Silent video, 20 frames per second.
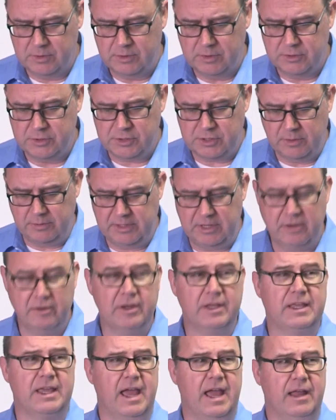shown here
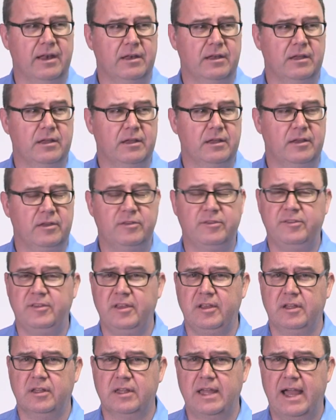again is
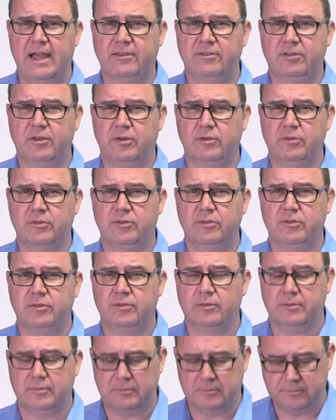D-galactose.
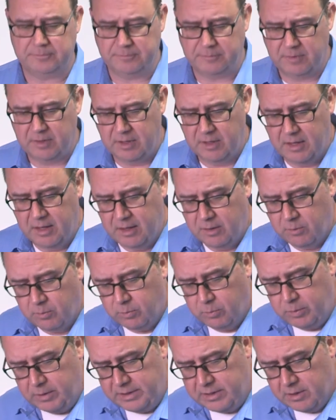
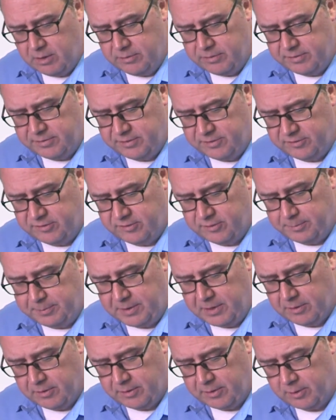We know that this is a
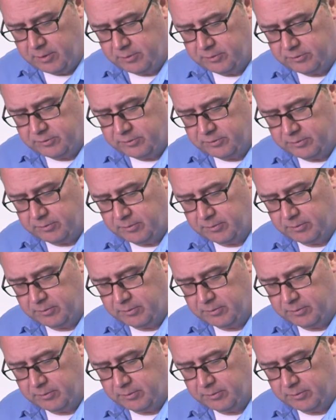pyranose.